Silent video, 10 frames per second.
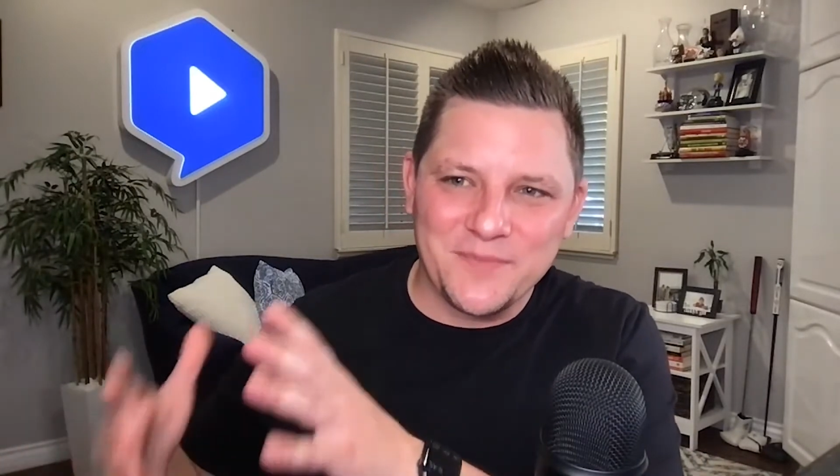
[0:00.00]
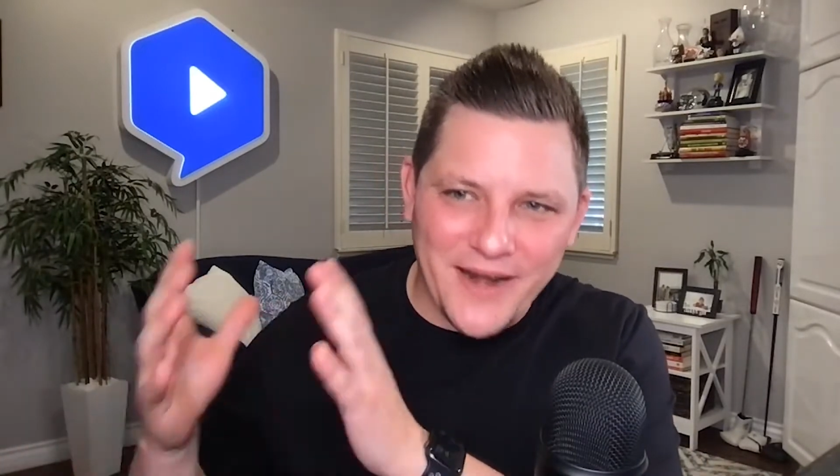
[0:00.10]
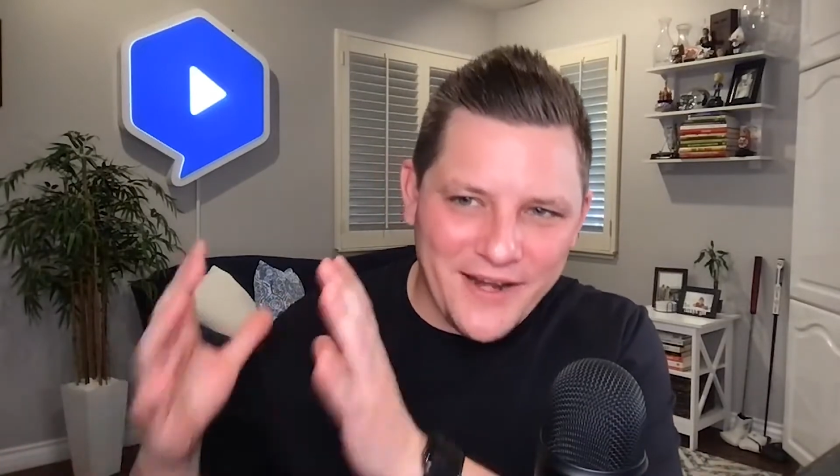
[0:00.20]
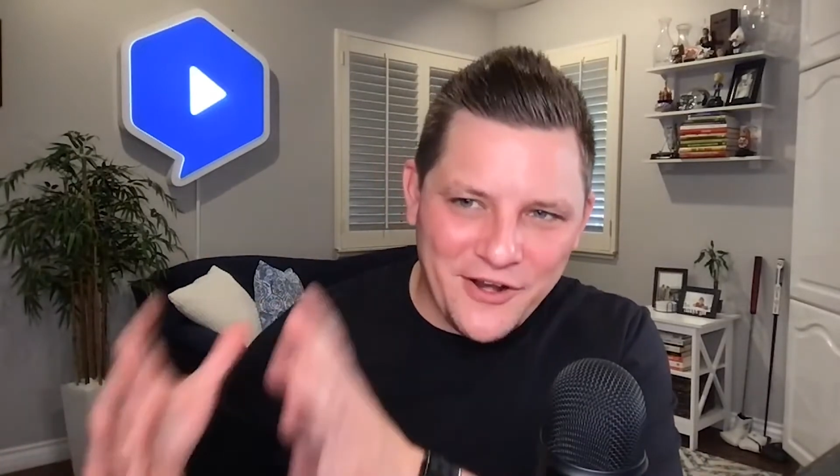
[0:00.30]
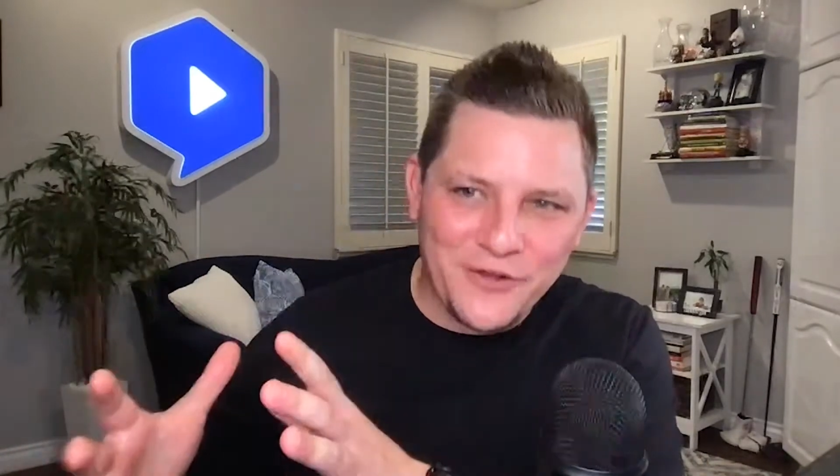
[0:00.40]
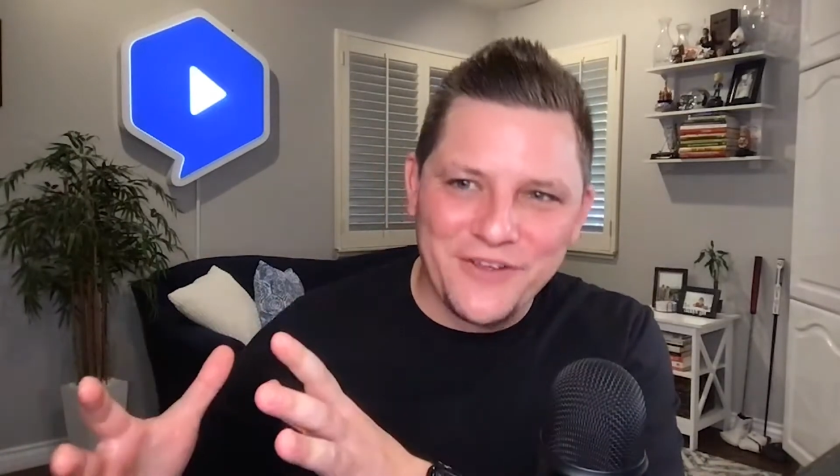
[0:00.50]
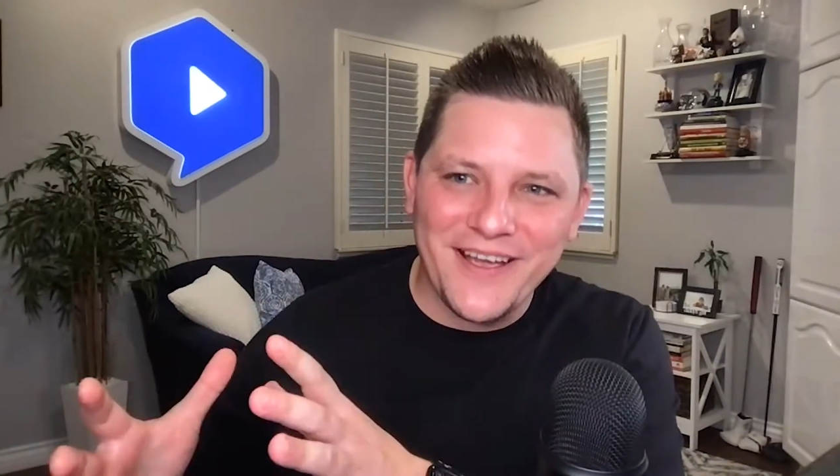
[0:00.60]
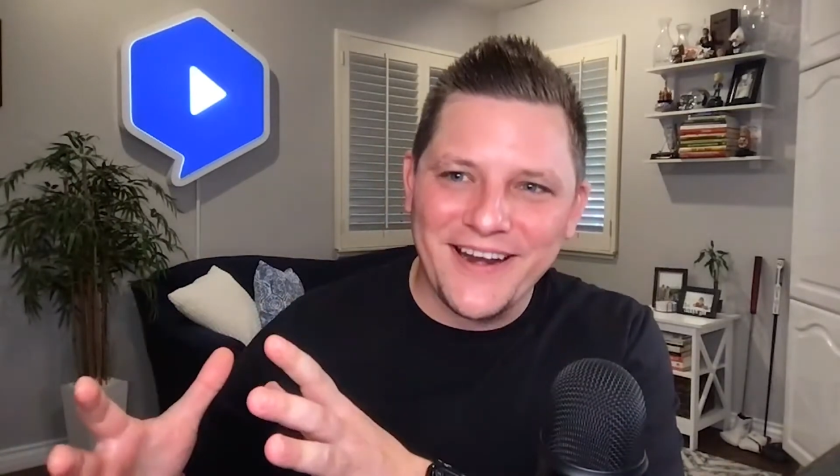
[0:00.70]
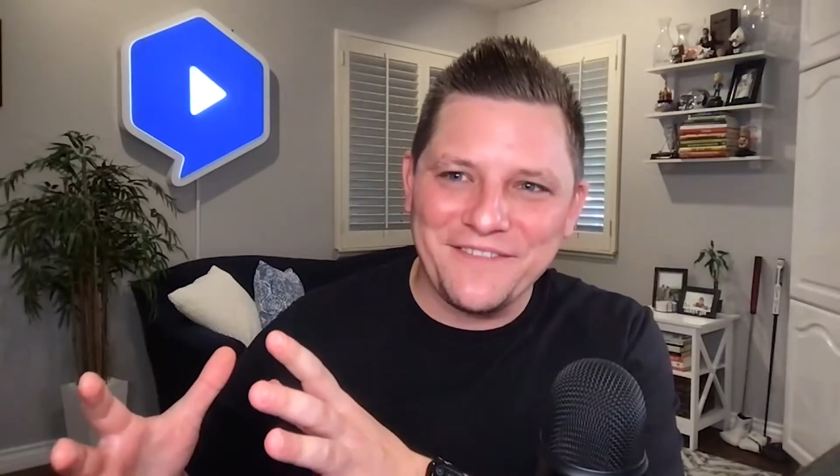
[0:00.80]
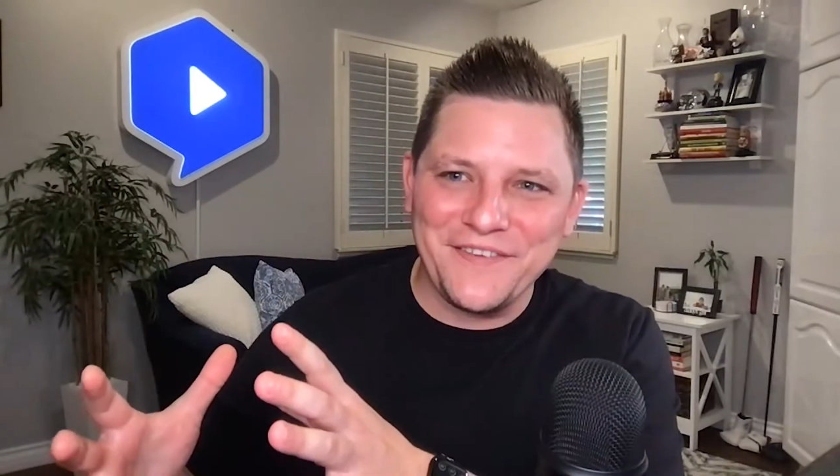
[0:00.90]
but I know you
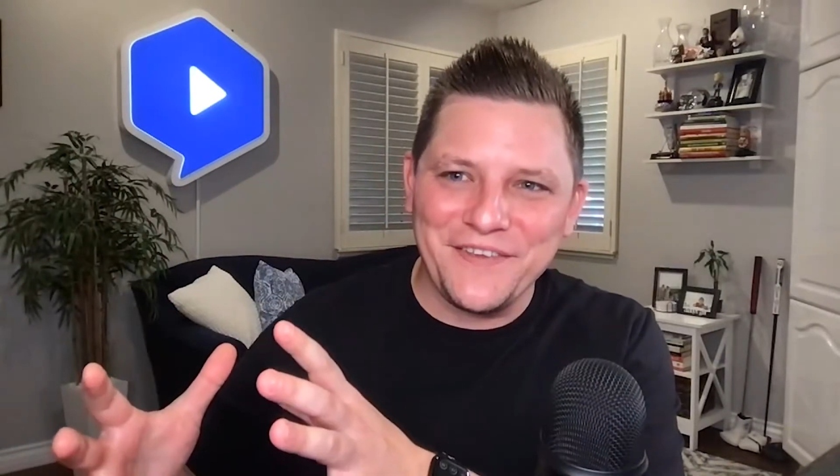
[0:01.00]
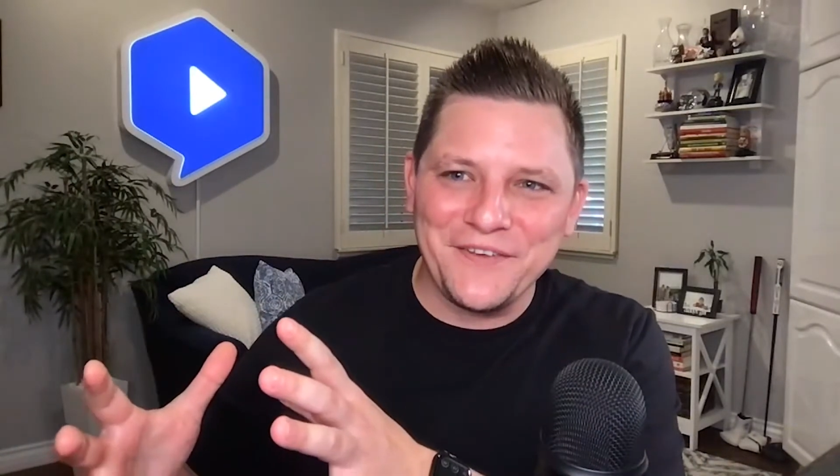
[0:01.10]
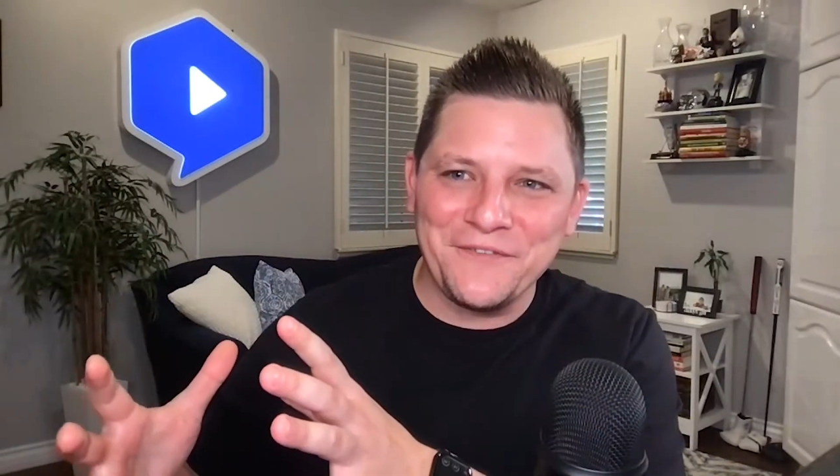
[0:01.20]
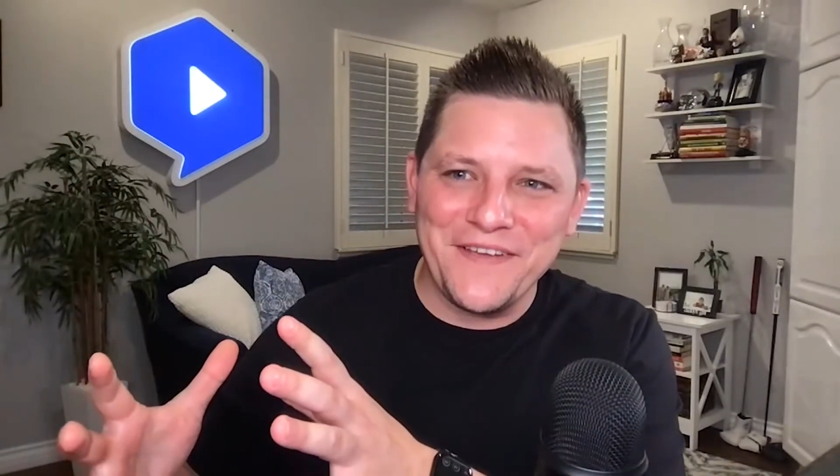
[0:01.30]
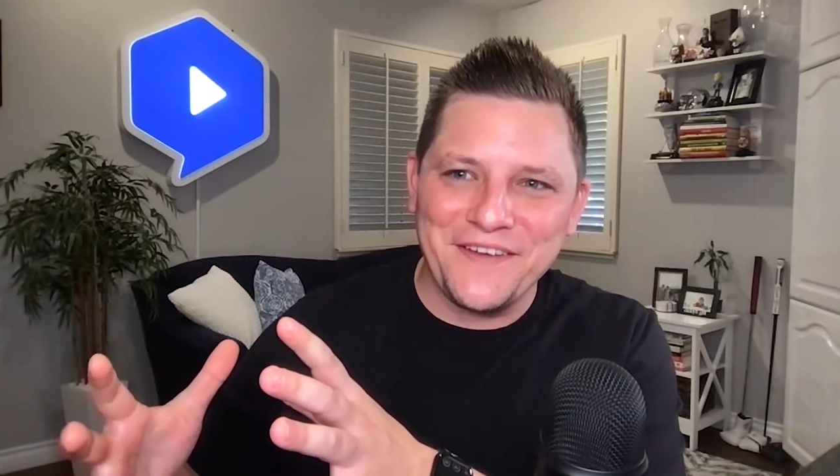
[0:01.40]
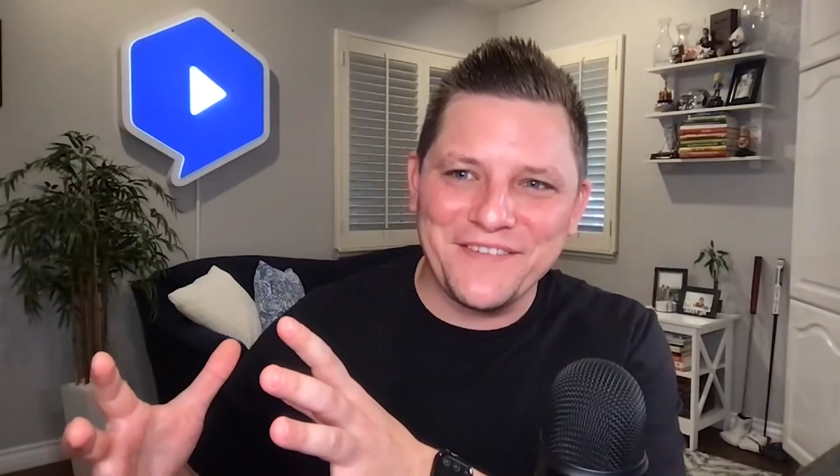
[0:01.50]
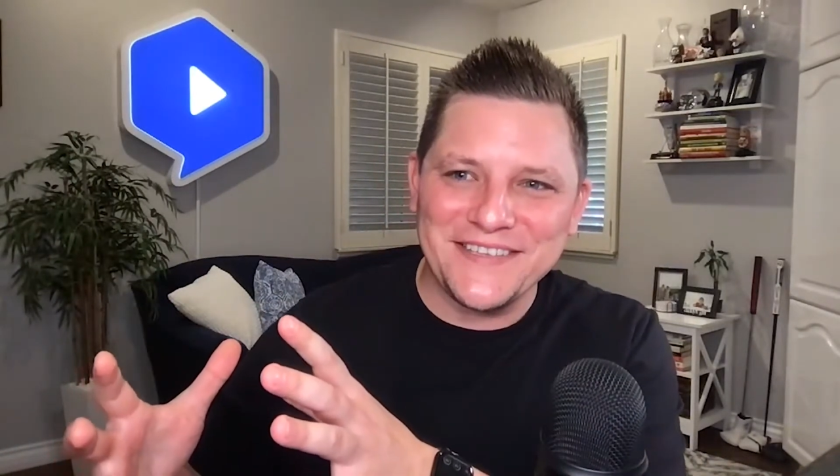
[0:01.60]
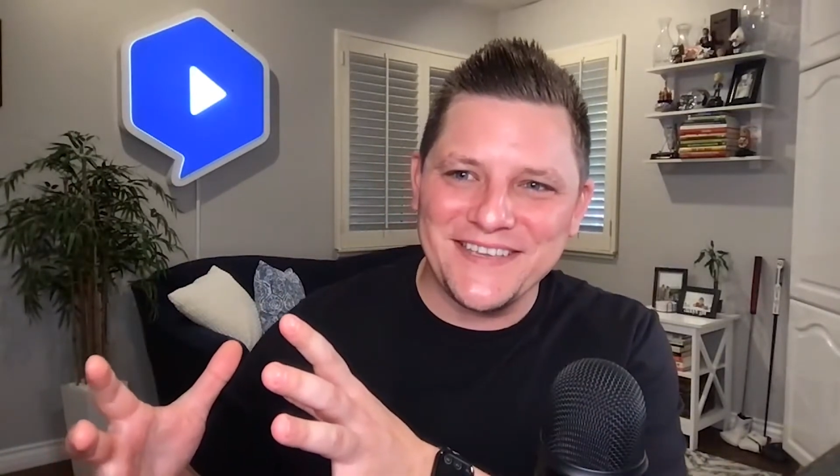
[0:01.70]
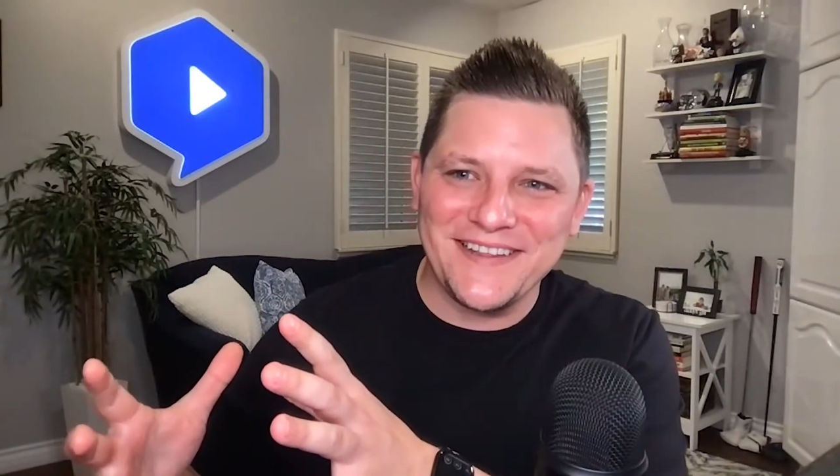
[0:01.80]
got a few favorites